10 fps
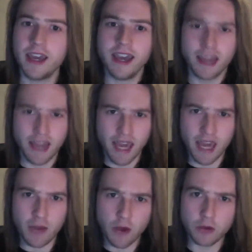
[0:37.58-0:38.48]

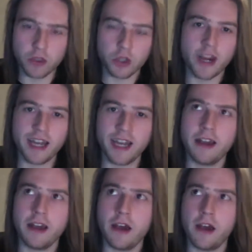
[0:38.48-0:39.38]
Heroes trailer.
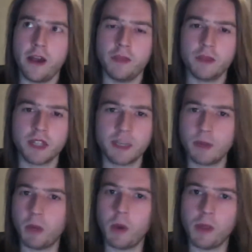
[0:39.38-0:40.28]
There was a
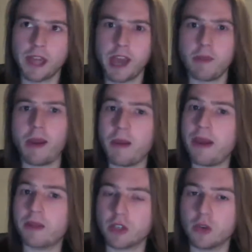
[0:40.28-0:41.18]
similar one that came out
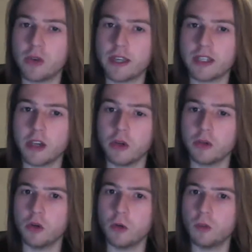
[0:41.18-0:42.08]
about 2 weeks ago
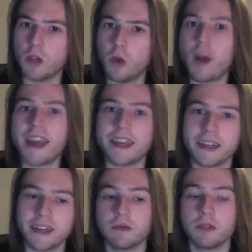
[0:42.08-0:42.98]
called
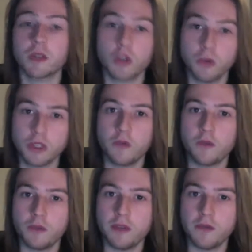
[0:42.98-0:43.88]
Awake, which was also
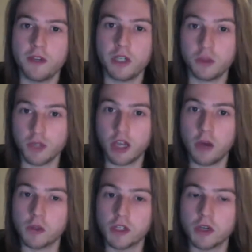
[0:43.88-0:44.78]
from the official Star
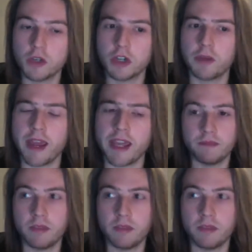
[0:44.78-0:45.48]
Wars YouTube page.